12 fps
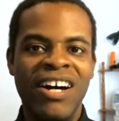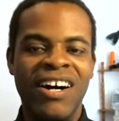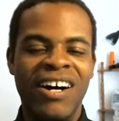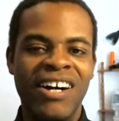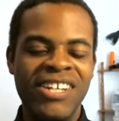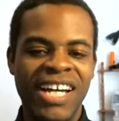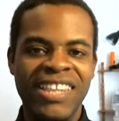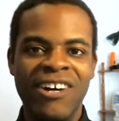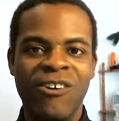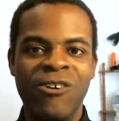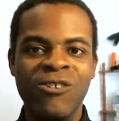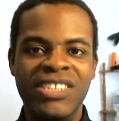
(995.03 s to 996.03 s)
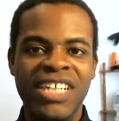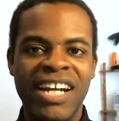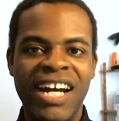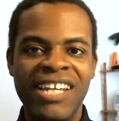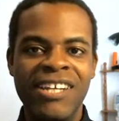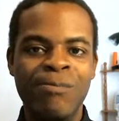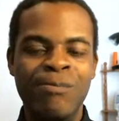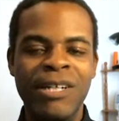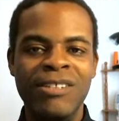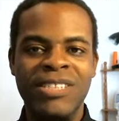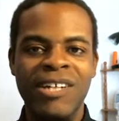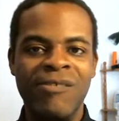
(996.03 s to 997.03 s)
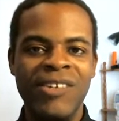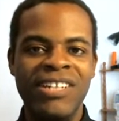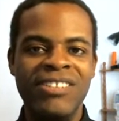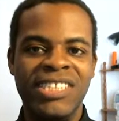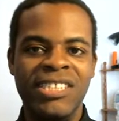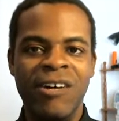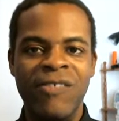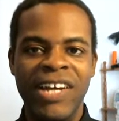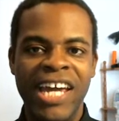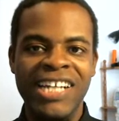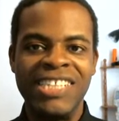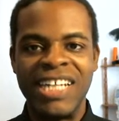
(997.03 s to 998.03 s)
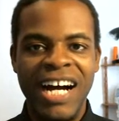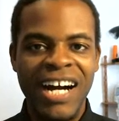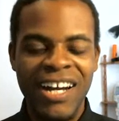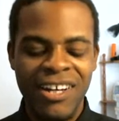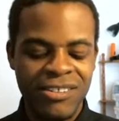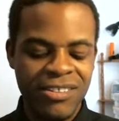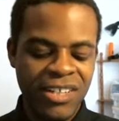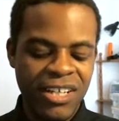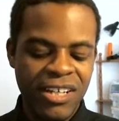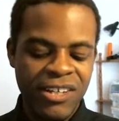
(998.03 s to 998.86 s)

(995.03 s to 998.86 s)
You got that old Jedi who put himself in self-exile.